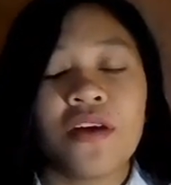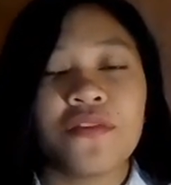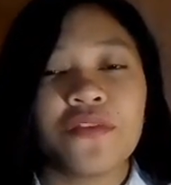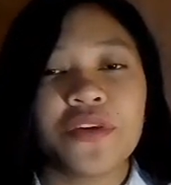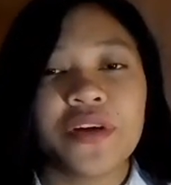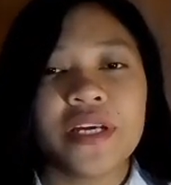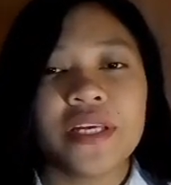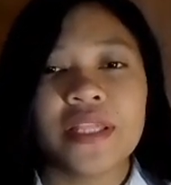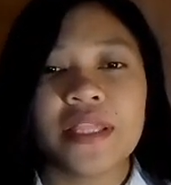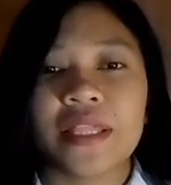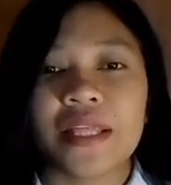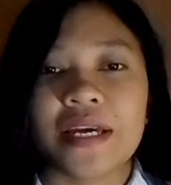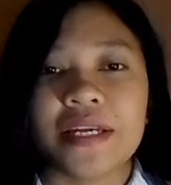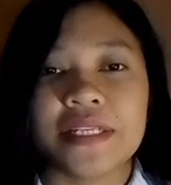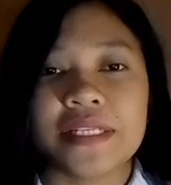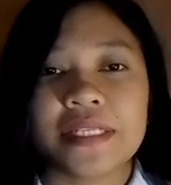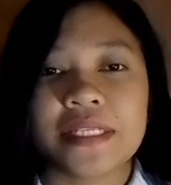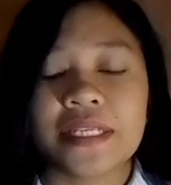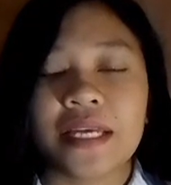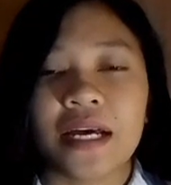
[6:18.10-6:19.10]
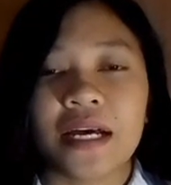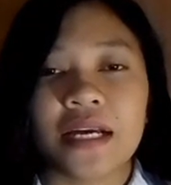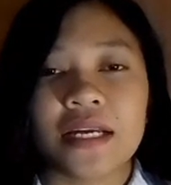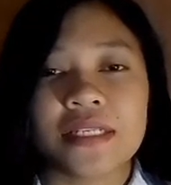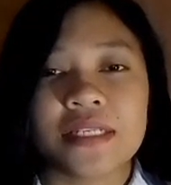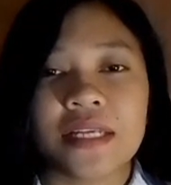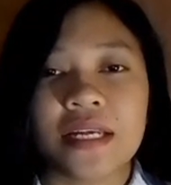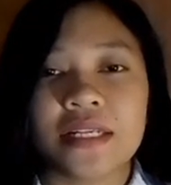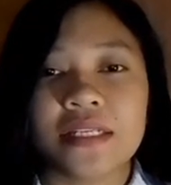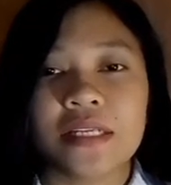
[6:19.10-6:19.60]
For instance, a
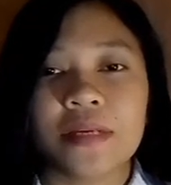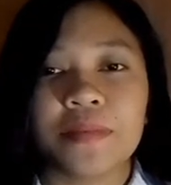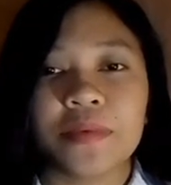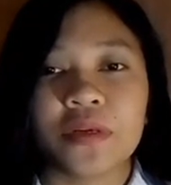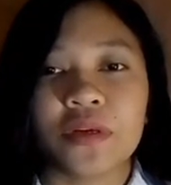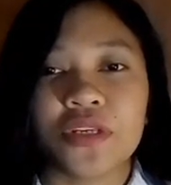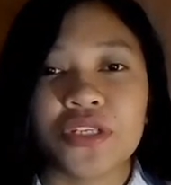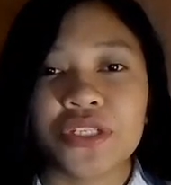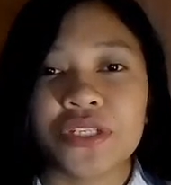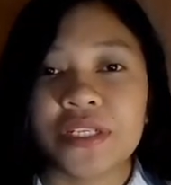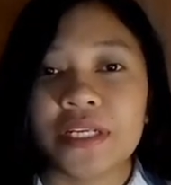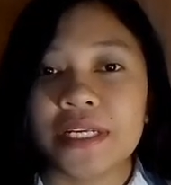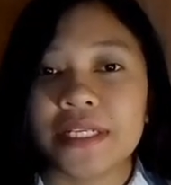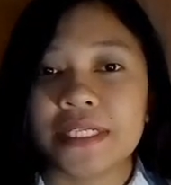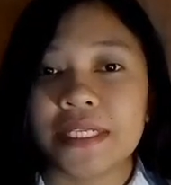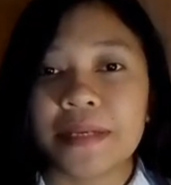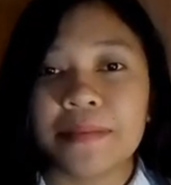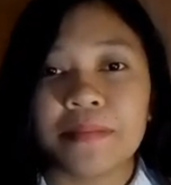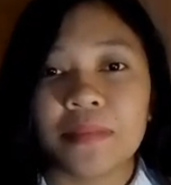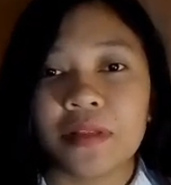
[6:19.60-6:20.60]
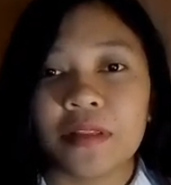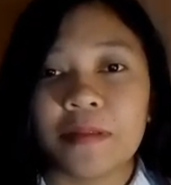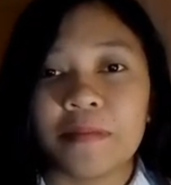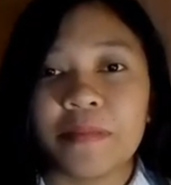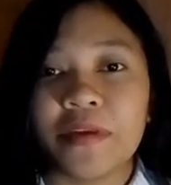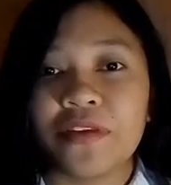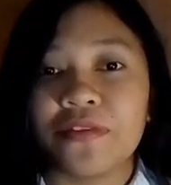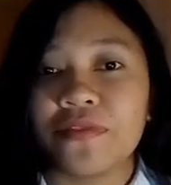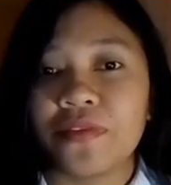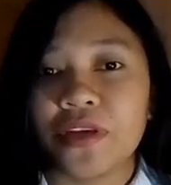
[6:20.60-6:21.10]
salsa percussion ensemble
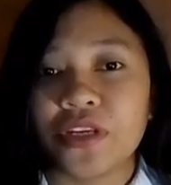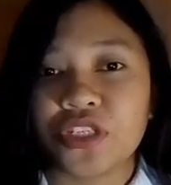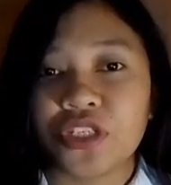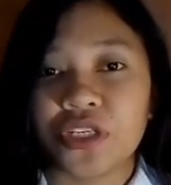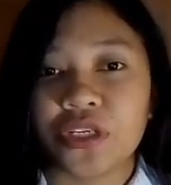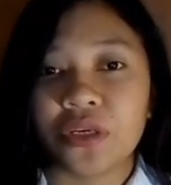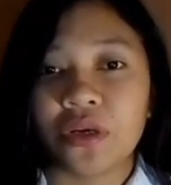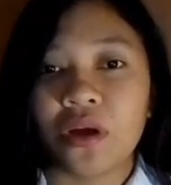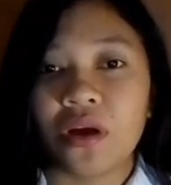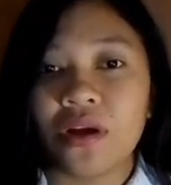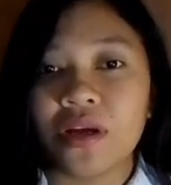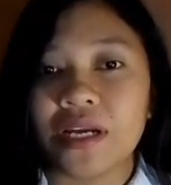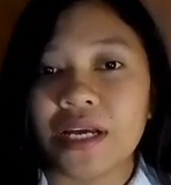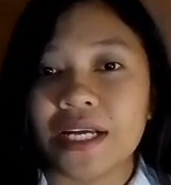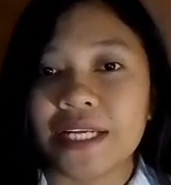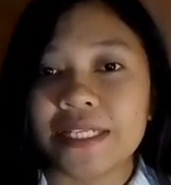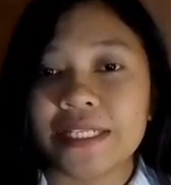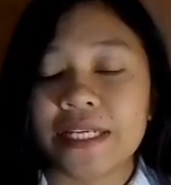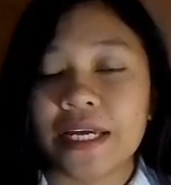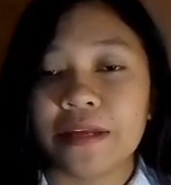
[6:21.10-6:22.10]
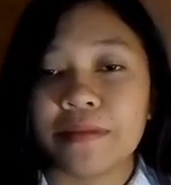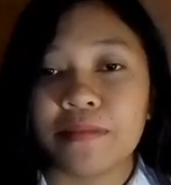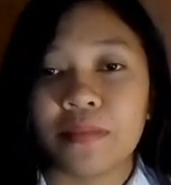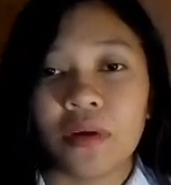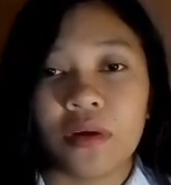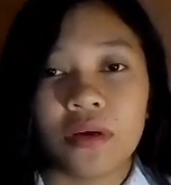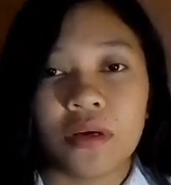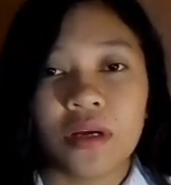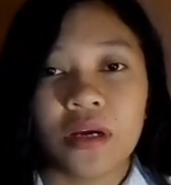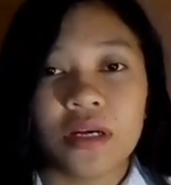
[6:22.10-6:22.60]
may feature congas and
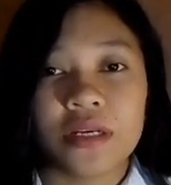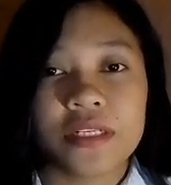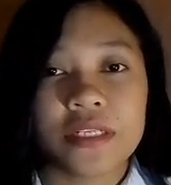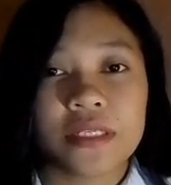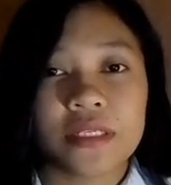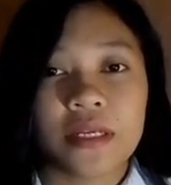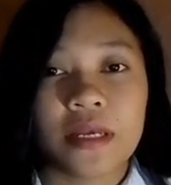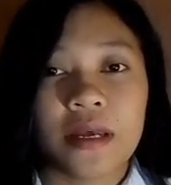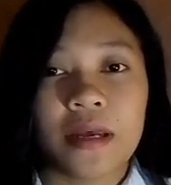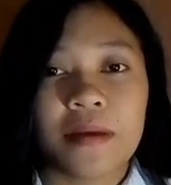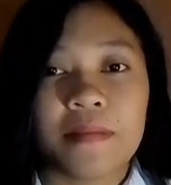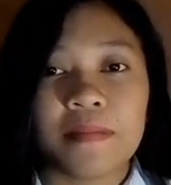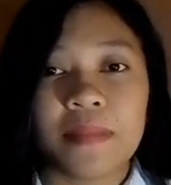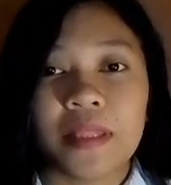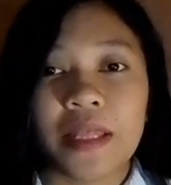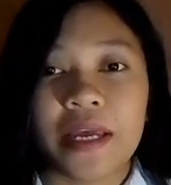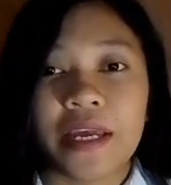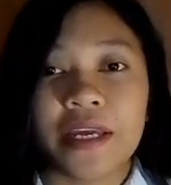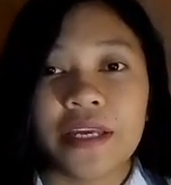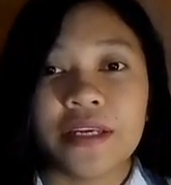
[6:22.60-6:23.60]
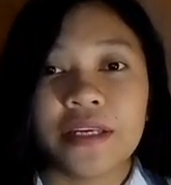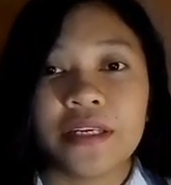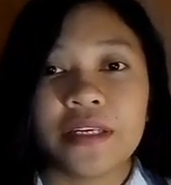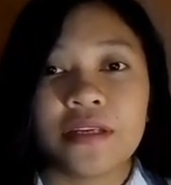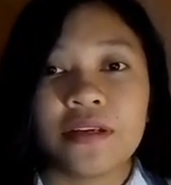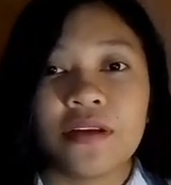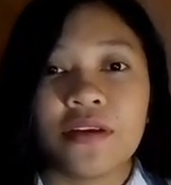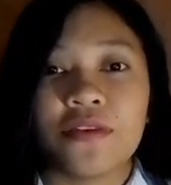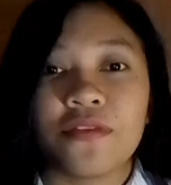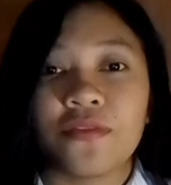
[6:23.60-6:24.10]
bongos, playing
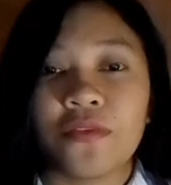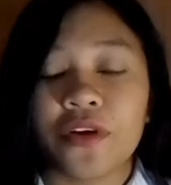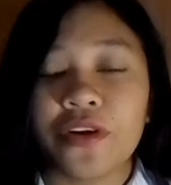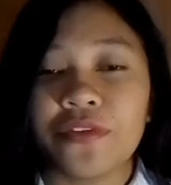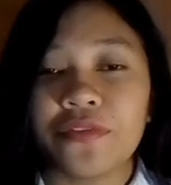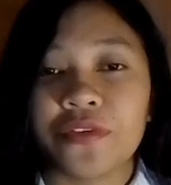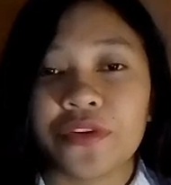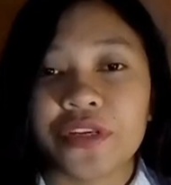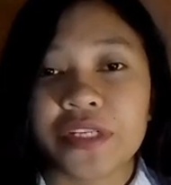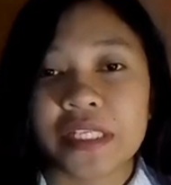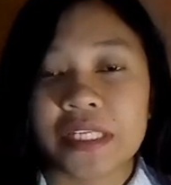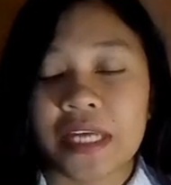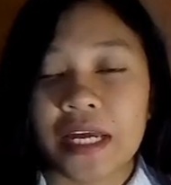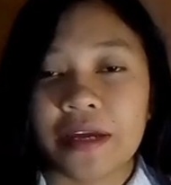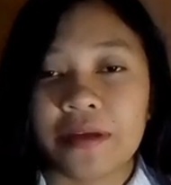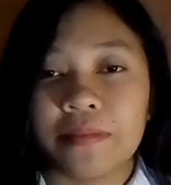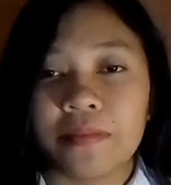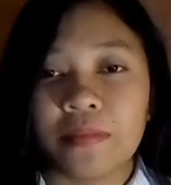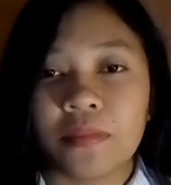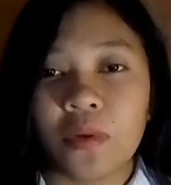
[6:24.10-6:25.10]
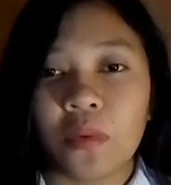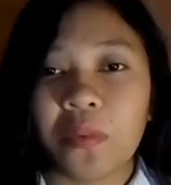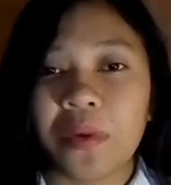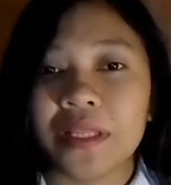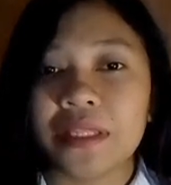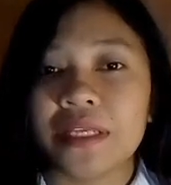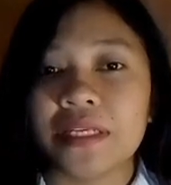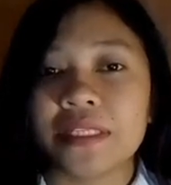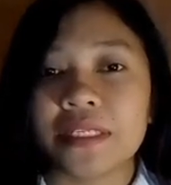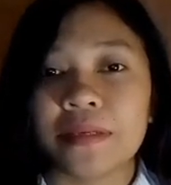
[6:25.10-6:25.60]
4/4 time
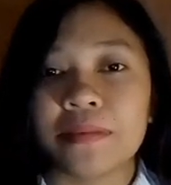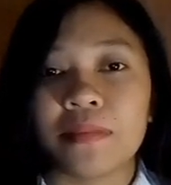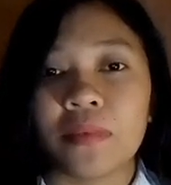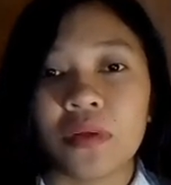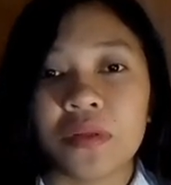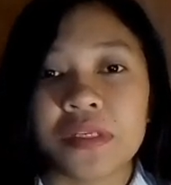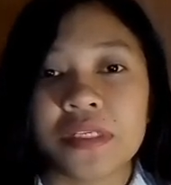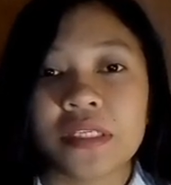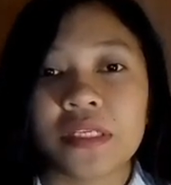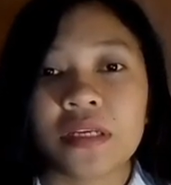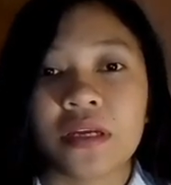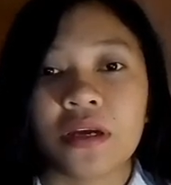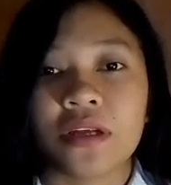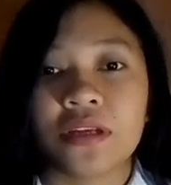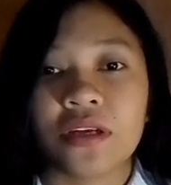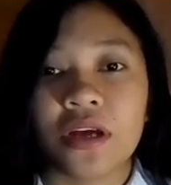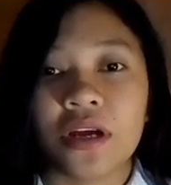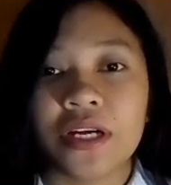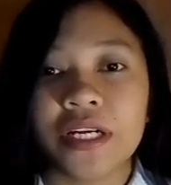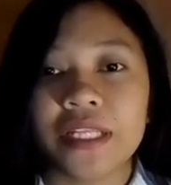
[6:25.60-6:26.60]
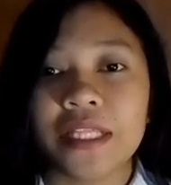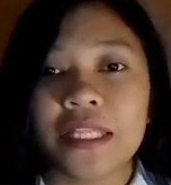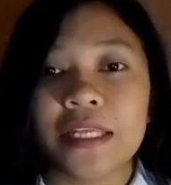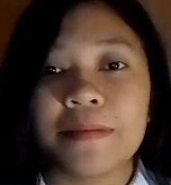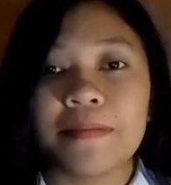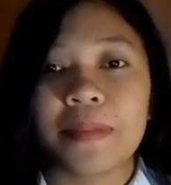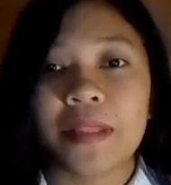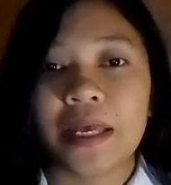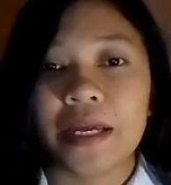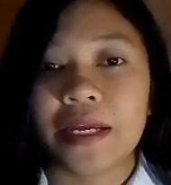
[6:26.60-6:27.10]
while the timbales concurrently
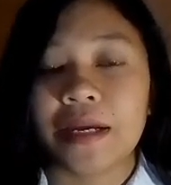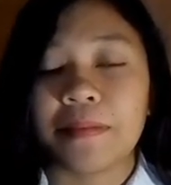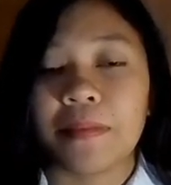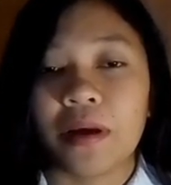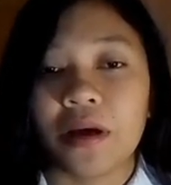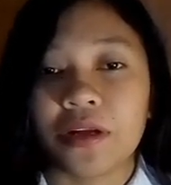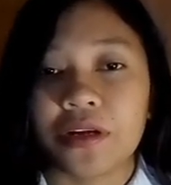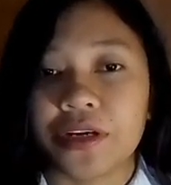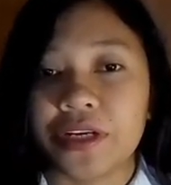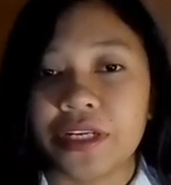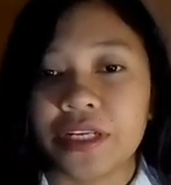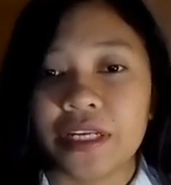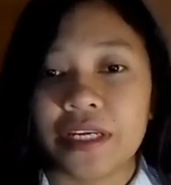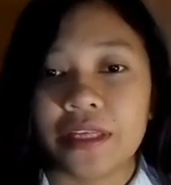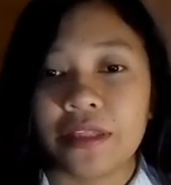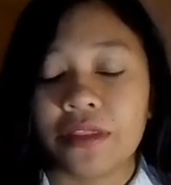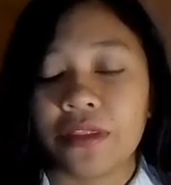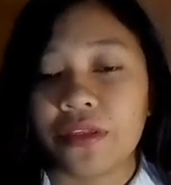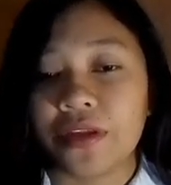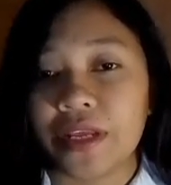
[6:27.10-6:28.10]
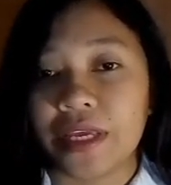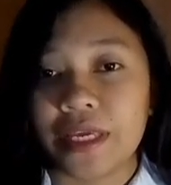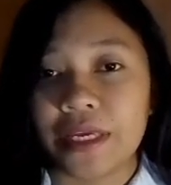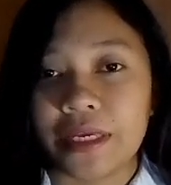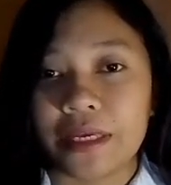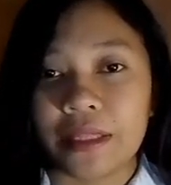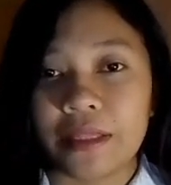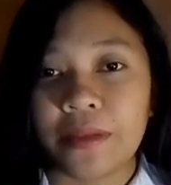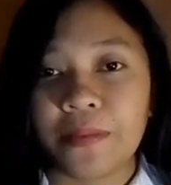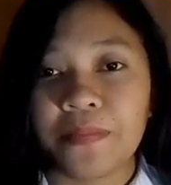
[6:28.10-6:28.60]
play a pattern in
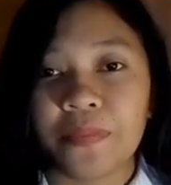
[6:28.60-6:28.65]
3/8.